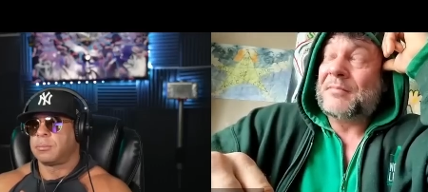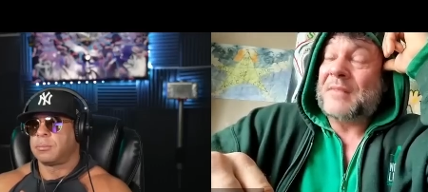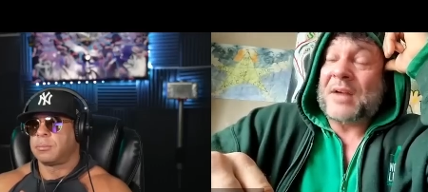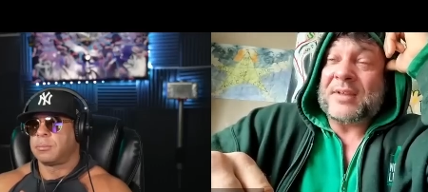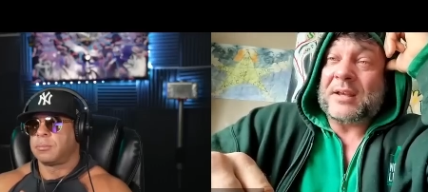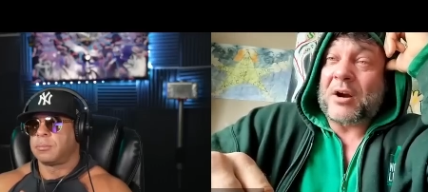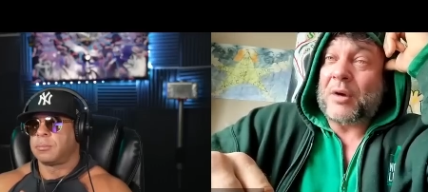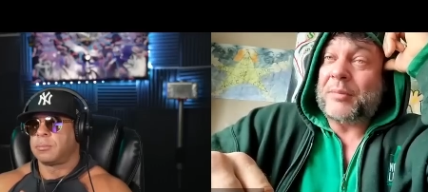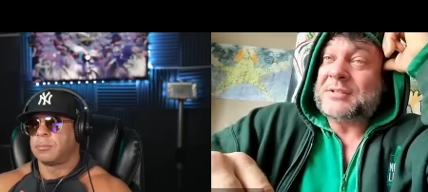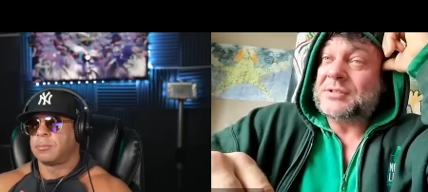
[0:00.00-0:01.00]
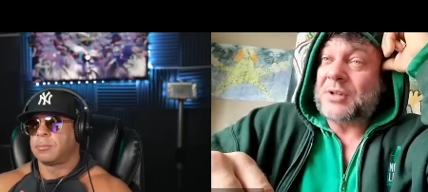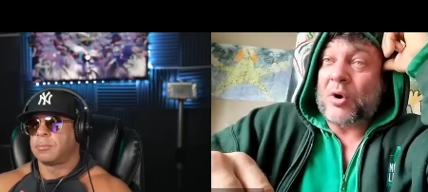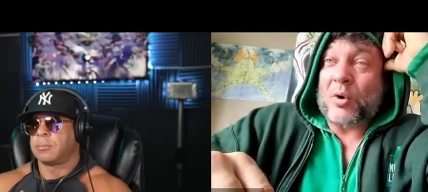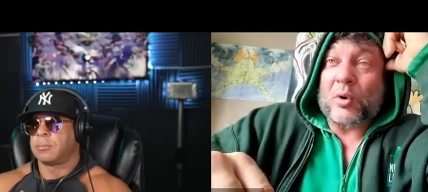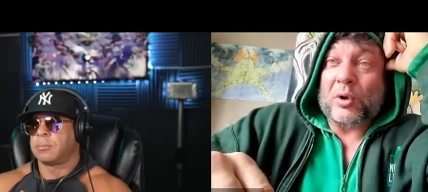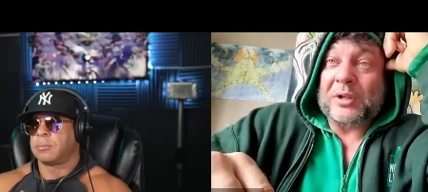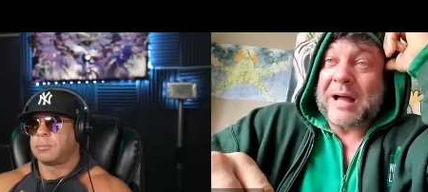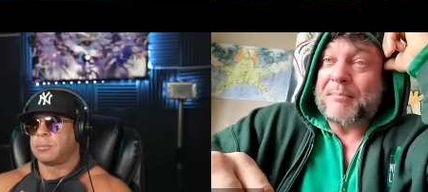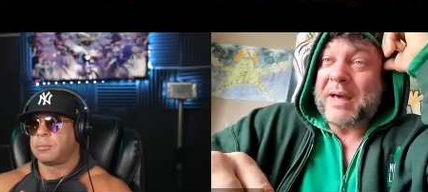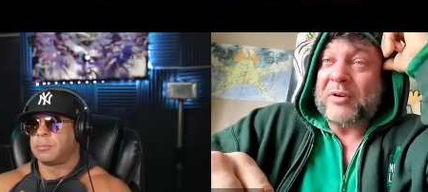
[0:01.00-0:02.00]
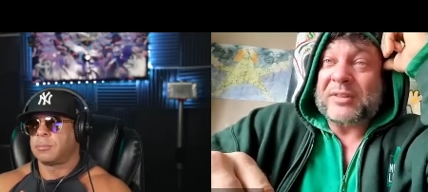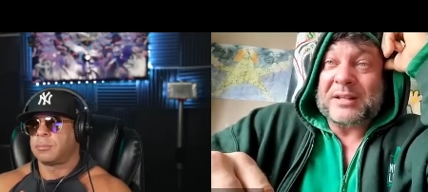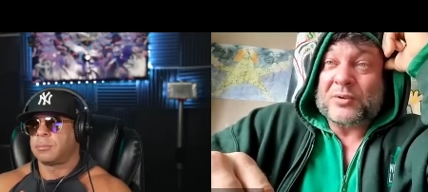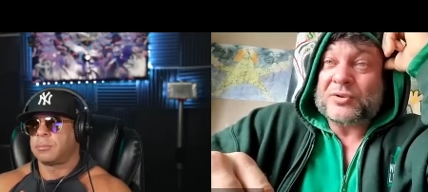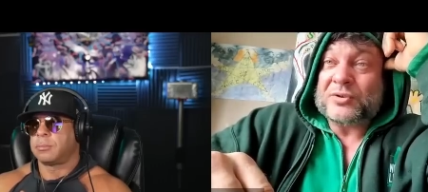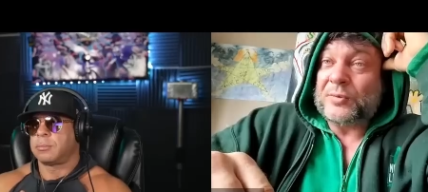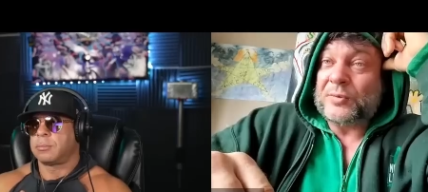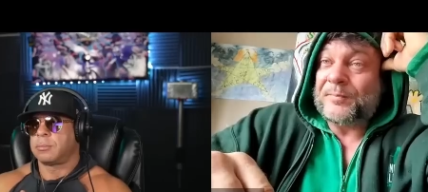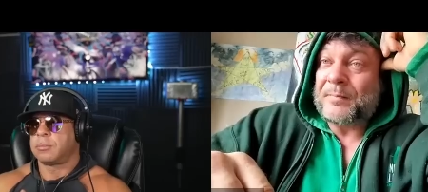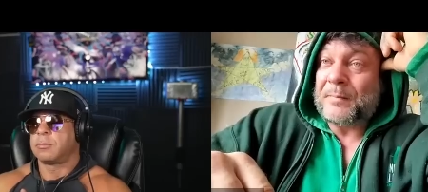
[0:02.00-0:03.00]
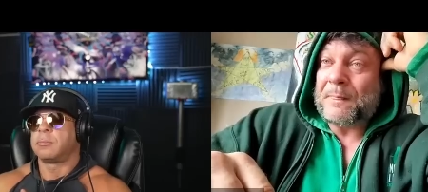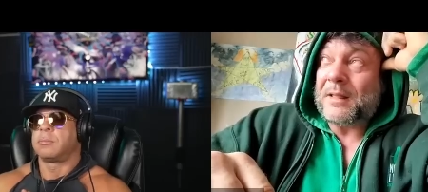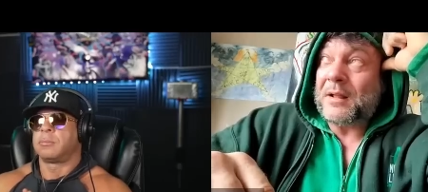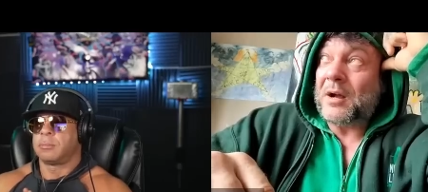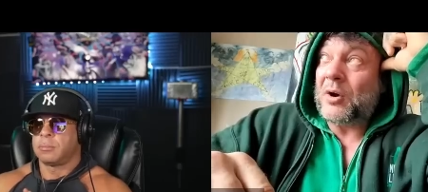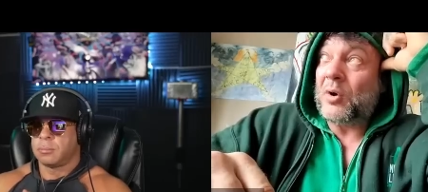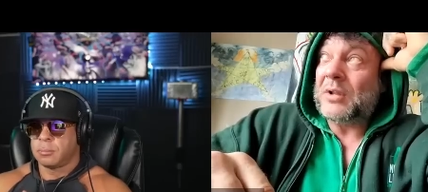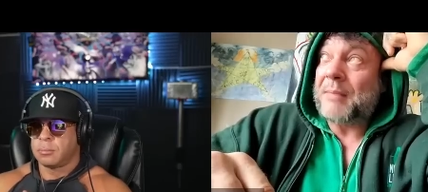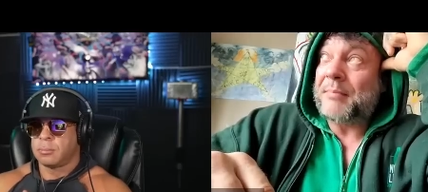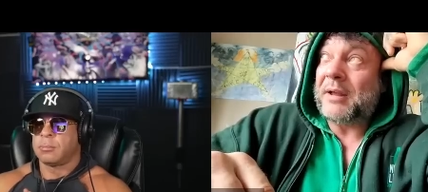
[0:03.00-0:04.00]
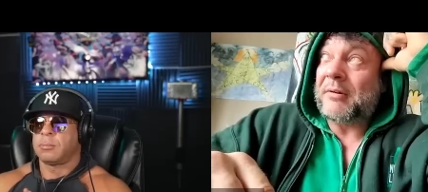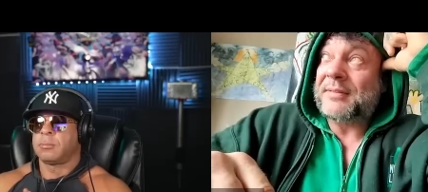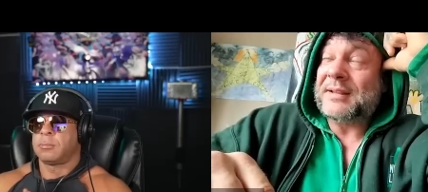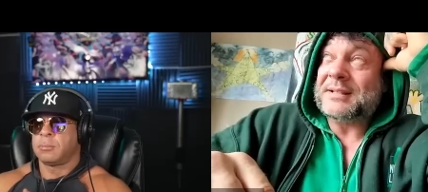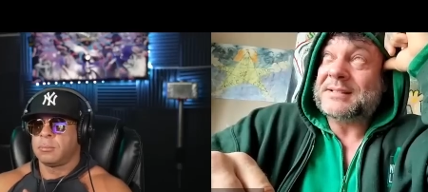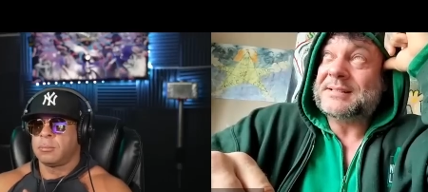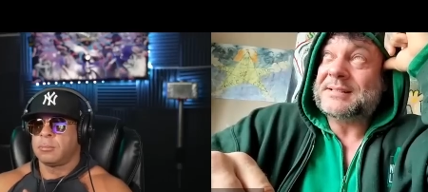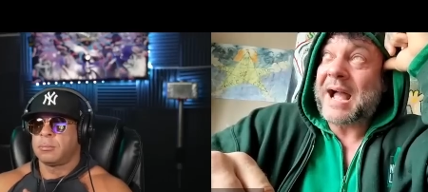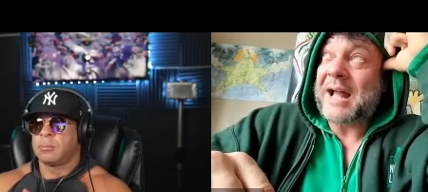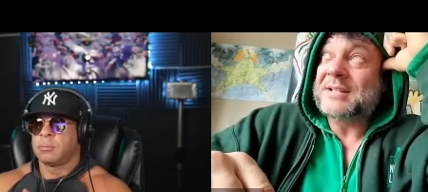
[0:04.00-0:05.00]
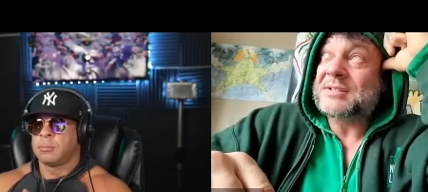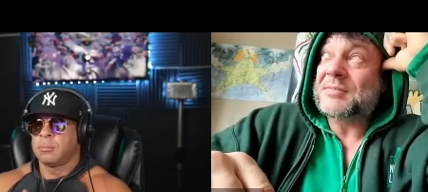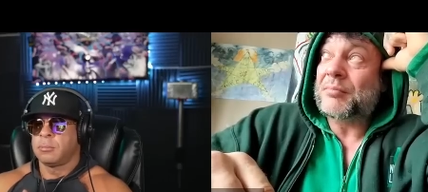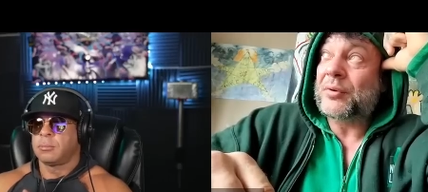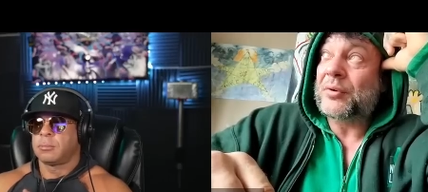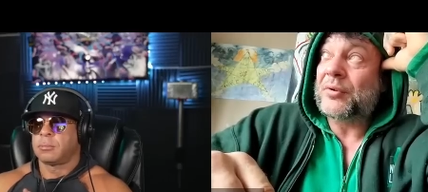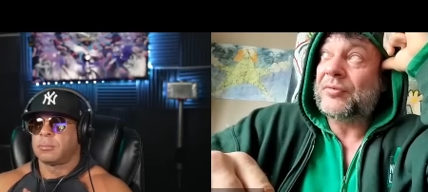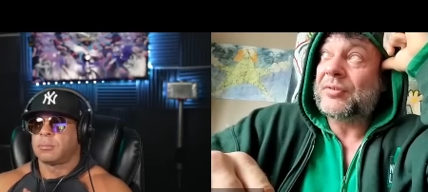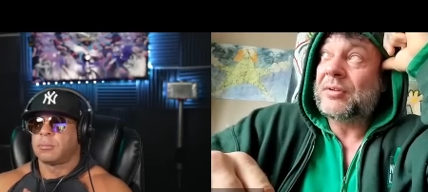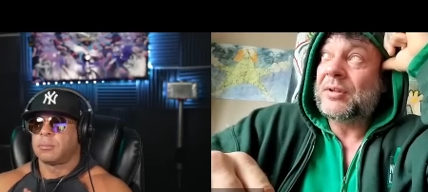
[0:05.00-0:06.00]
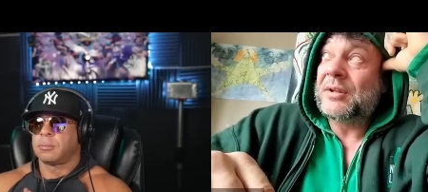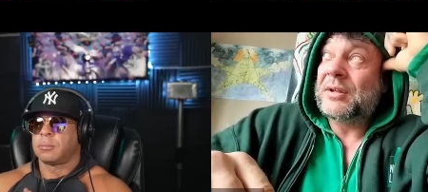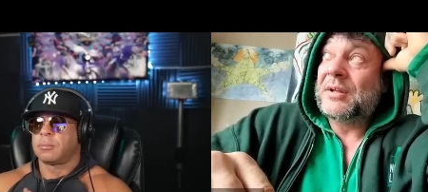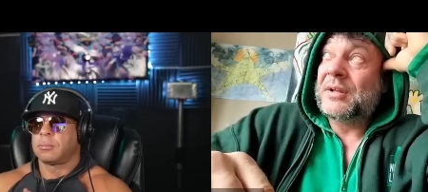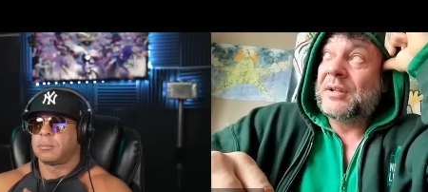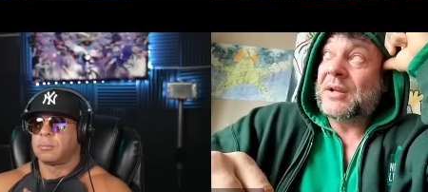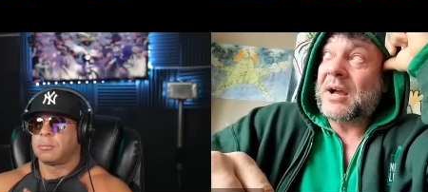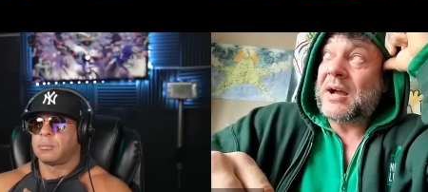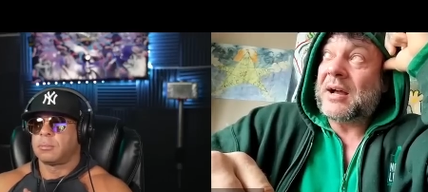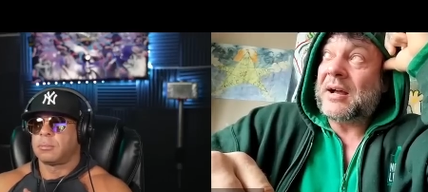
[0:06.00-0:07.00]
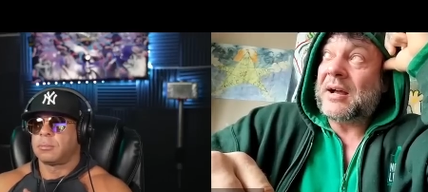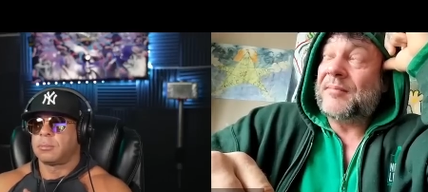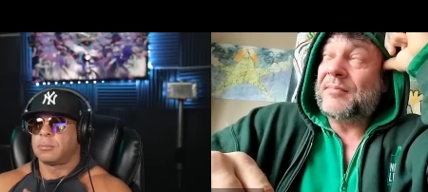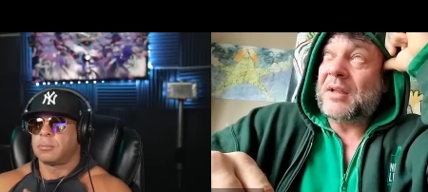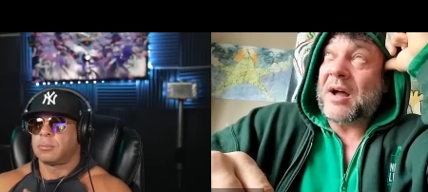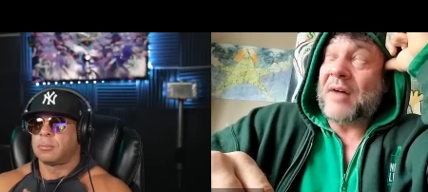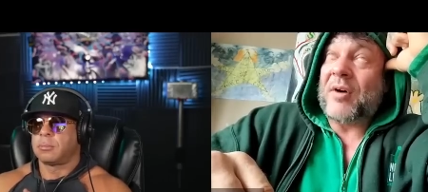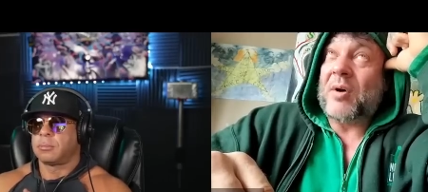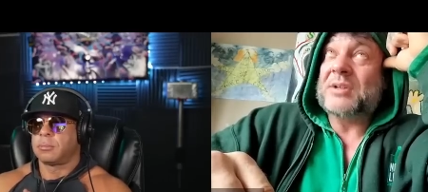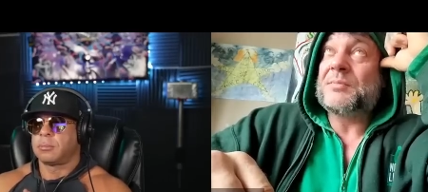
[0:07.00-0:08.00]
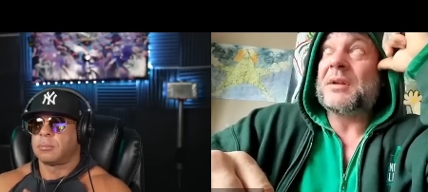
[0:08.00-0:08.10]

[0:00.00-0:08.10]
Speaker 1: I think the arm wrestles a whole lot better than he used to. A whole lot better. I think his style has improved uh, I've always been